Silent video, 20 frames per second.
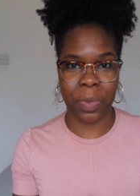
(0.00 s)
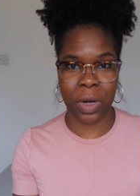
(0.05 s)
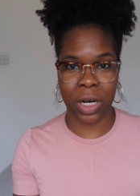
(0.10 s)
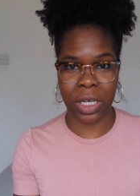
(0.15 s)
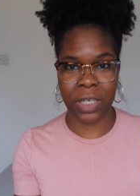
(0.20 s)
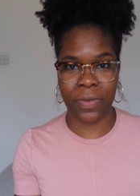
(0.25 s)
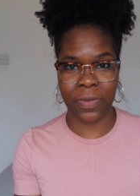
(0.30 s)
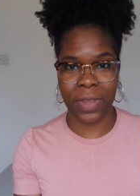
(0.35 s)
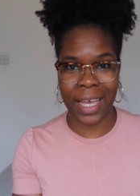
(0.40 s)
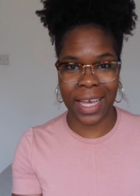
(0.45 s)
as
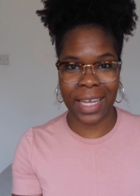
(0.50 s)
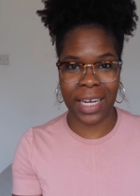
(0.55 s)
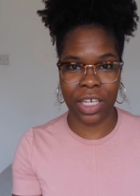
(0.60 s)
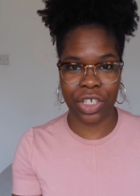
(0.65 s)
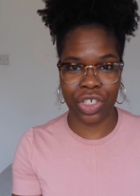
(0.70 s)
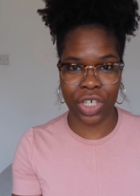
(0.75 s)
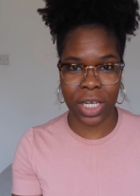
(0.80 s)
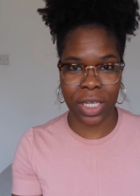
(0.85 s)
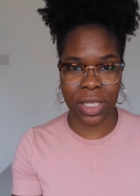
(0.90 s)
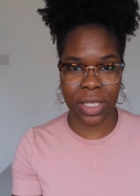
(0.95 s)
part of the
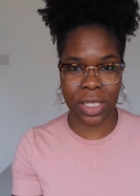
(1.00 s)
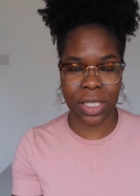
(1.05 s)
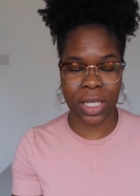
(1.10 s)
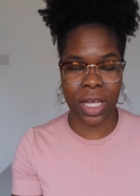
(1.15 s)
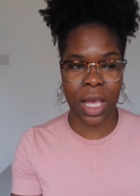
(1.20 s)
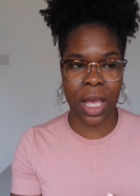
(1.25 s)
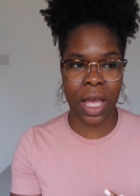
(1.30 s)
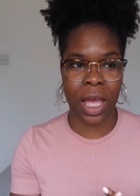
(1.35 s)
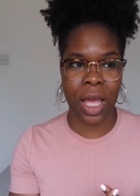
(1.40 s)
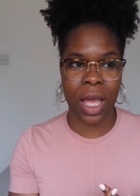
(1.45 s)
NHS
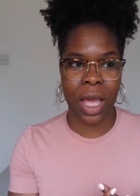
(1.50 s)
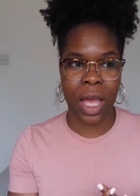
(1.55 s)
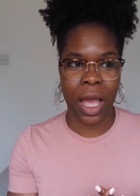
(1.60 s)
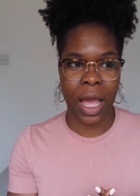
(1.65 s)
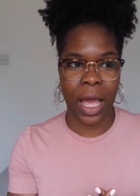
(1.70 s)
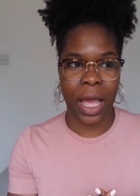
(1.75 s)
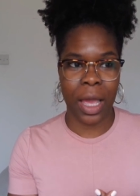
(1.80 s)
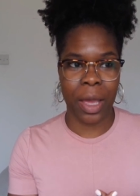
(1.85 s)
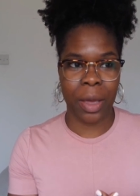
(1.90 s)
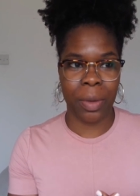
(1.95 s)

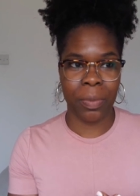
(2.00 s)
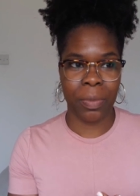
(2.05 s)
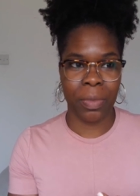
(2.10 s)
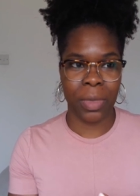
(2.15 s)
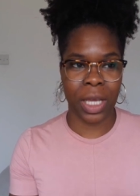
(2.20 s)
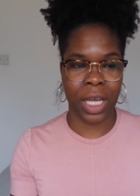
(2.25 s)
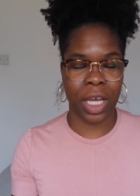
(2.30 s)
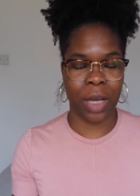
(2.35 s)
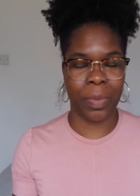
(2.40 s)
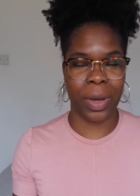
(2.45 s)

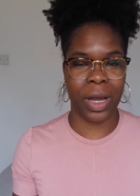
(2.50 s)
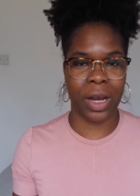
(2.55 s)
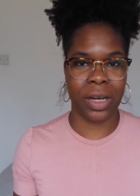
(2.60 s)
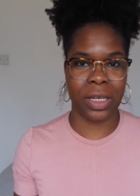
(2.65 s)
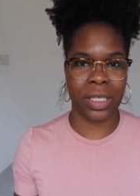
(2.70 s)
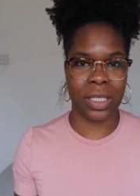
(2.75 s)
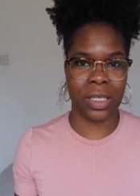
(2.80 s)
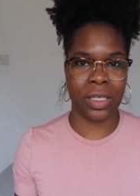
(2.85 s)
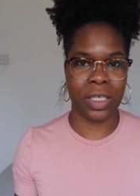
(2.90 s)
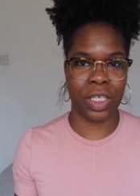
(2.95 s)
um, in
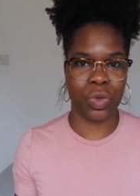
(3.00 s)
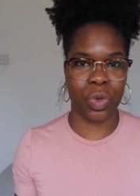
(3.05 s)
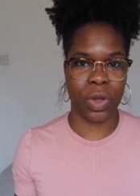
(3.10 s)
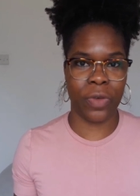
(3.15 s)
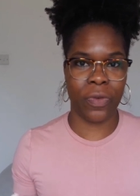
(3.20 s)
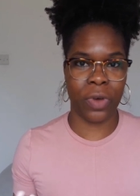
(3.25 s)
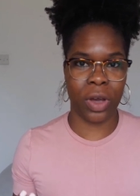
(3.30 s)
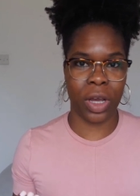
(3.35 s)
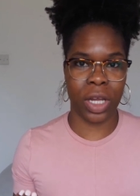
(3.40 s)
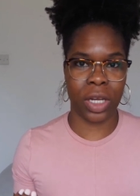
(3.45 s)
comparison to
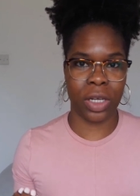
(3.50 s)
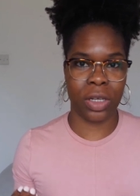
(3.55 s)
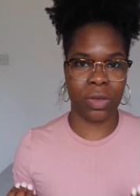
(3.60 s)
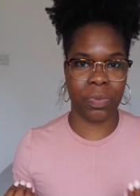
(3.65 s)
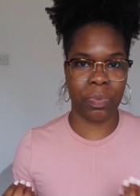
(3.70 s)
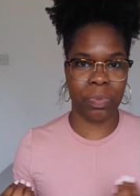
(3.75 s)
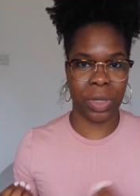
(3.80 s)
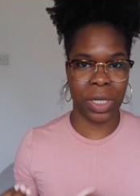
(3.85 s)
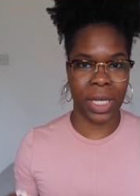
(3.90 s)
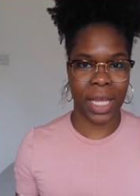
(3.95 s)
if I'd
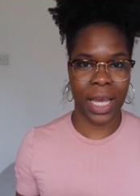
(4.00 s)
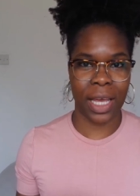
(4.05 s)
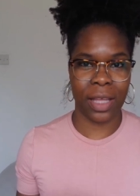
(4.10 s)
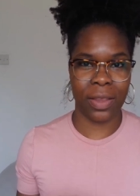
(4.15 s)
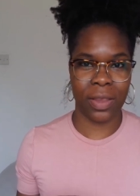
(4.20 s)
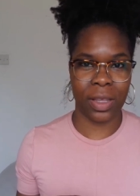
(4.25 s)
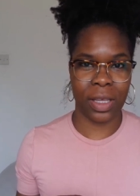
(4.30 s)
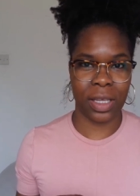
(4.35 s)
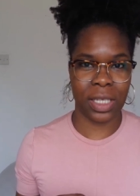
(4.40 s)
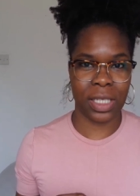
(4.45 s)
been
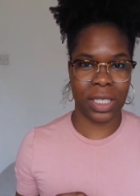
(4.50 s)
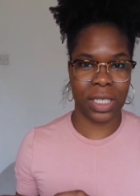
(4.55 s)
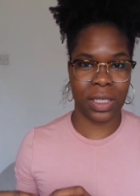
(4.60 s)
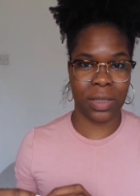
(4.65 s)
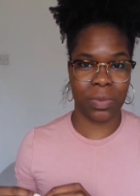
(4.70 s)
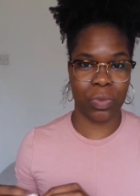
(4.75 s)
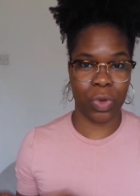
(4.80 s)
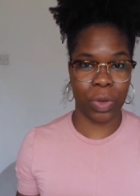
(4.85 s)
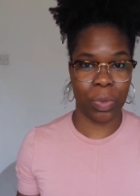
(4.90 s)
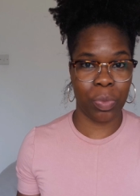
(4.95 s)
getting
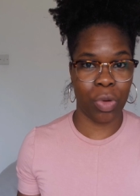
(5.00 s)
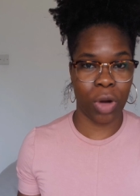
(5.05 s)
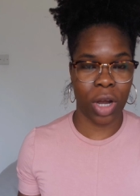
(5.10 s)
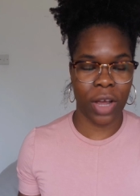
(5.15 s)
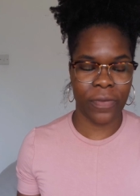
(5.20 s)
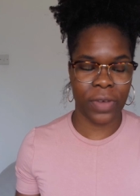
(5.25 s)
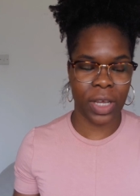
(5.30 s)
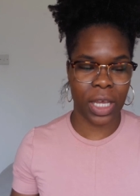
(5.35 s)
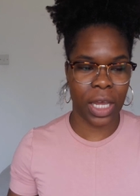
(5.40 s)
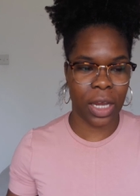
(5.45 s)
this with
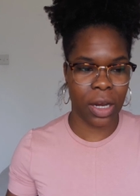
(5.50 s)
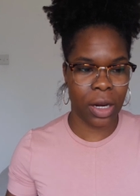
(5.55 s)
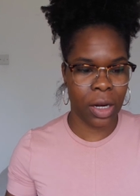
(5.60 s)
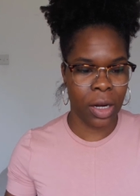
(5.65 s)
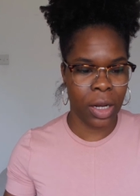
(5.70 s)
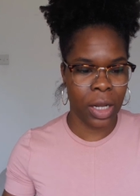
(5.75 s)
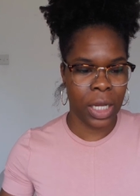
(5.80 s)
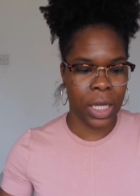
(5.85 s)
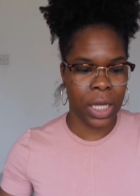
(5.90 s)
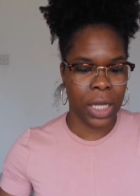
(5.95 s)
private
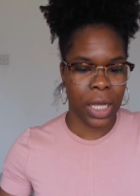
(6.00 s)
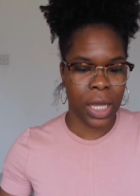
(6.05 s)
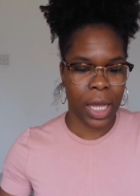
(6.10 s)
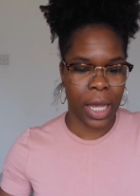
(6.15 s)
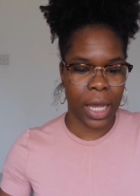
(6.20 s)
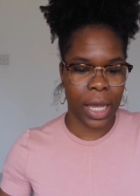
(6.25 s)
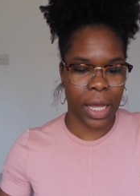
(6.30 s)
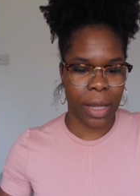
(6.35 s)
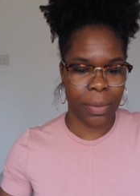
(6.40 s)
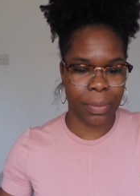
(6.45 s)
care.
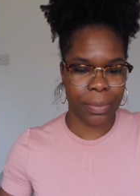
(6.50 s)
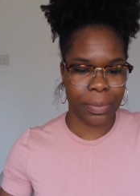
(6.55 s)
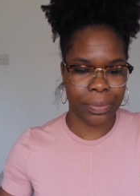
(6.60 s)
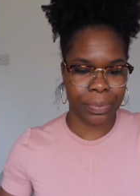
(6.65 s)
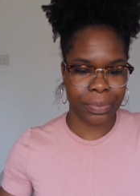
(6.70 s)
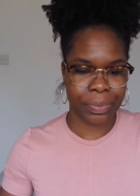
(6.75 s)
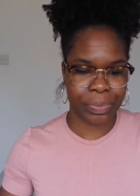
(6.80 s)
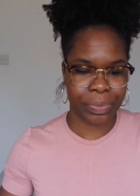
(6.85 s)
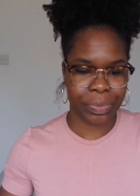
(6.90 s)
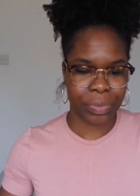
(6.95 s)

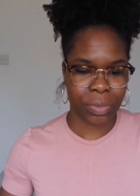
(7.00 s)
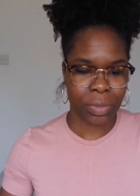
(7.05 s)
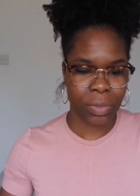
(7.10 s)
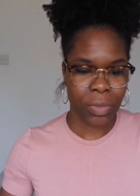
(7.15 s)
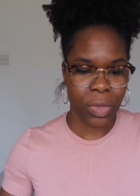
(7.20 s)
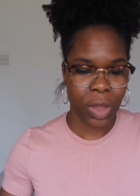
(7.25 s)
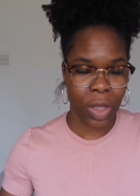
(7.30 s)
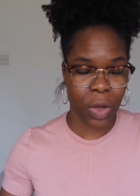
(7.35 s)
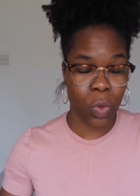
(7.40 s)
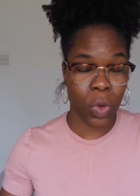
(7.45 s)
Um,
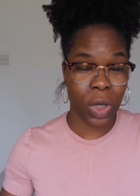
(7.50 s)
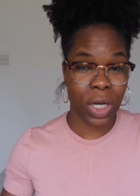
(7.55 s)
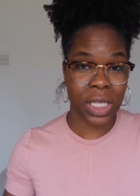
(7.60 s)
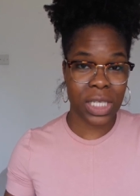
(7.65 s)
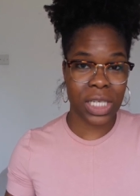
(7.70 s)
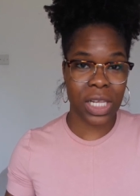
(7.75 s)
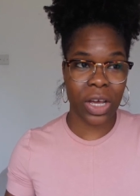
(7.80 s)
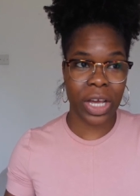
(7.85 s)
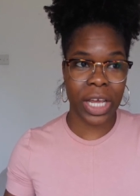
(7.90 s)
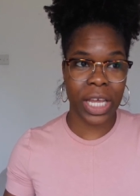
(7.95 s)
what
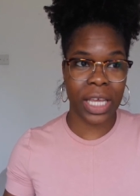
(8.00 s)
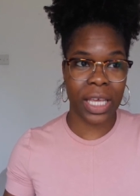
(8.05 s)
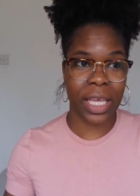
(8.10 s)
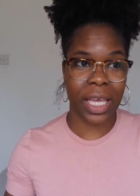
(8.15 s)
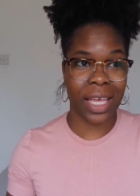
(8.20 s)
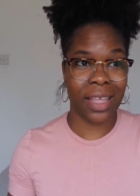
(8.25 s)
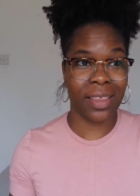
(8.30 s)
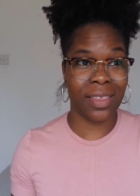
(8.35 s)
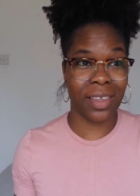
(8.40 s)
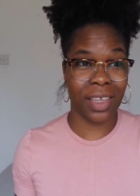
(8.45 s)
it's
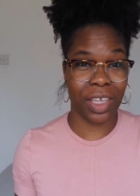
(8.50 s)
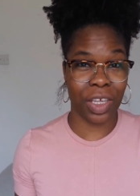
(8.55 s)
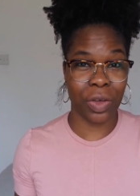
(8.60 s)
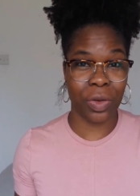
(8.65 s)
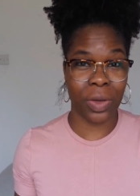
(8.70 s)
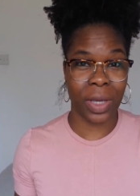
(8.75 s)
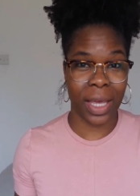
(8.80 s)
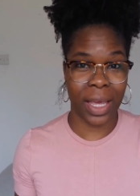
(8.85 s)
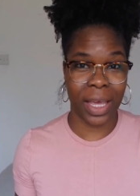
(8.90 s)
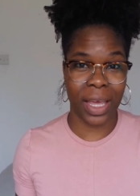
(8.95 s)
like in
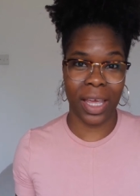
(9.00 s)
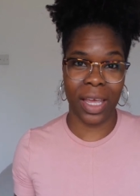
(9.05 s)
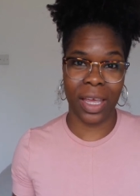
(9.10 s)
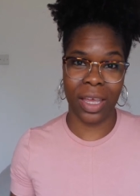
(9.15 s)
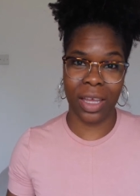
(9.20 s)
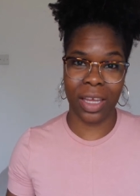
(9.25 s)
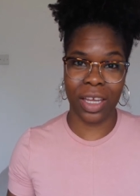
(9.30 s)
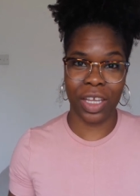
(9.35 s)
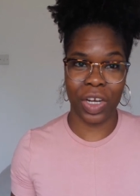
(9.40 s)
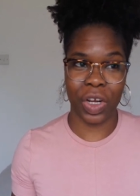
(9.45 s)
the
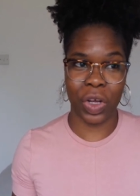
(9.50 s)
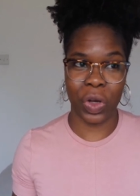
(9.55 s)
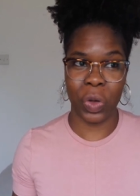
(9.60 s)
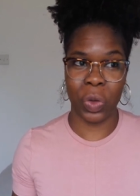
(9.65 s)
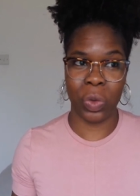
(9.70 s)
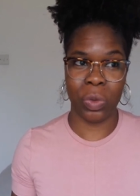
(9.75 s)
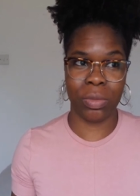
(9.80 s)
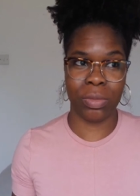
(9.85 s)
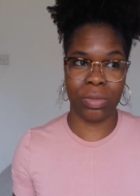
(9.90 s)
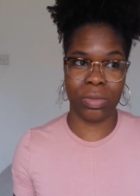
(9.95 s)
UK, you
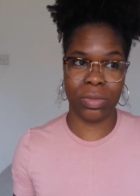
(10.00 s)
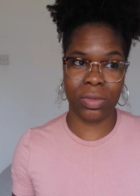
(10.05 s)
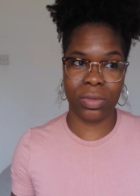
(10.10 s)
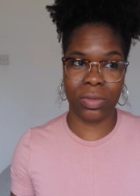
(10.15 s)
know,